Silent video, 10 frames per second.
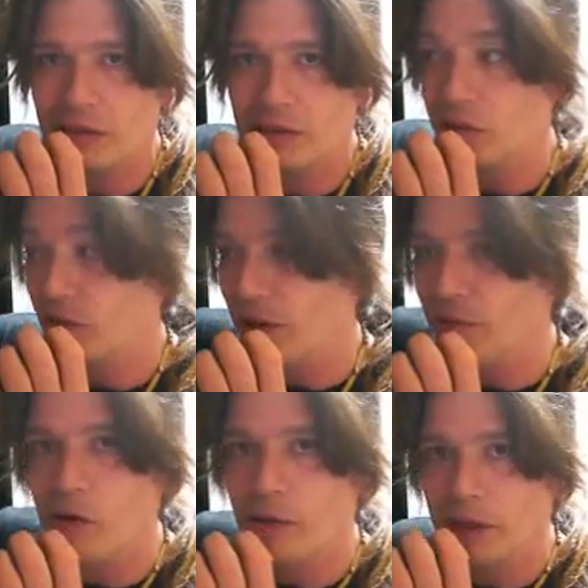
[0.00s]
use that
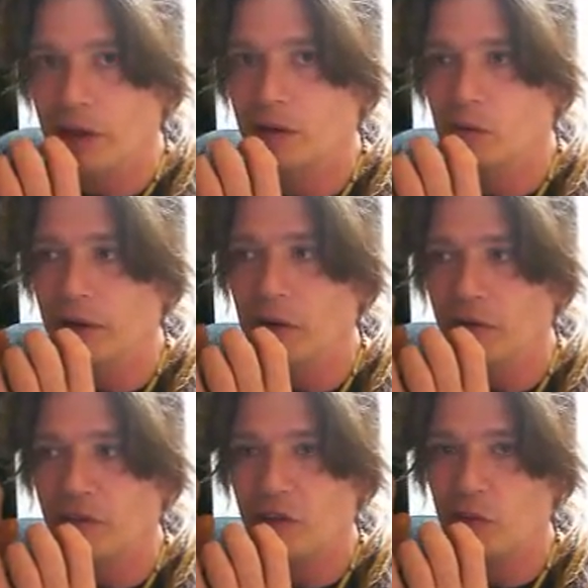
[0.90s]
formula. What note
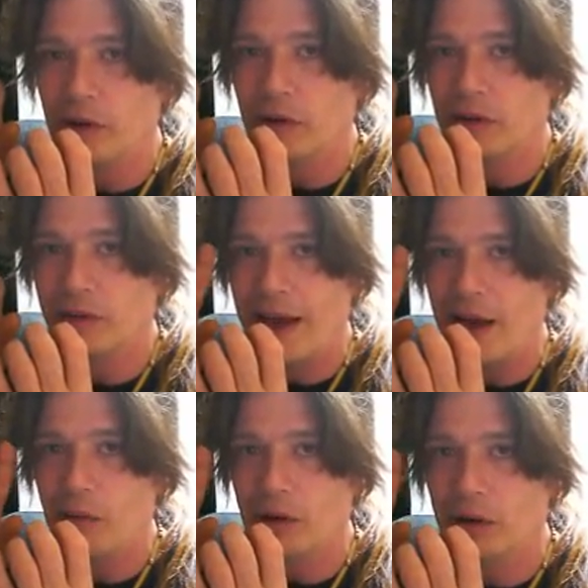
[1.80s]
is this one?
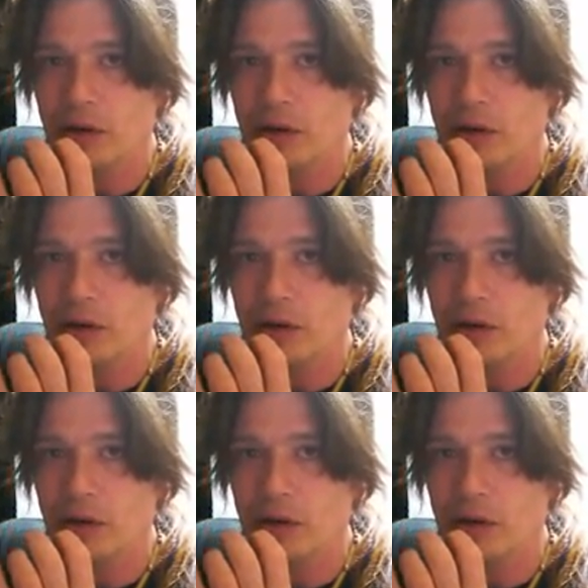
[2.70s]
That one.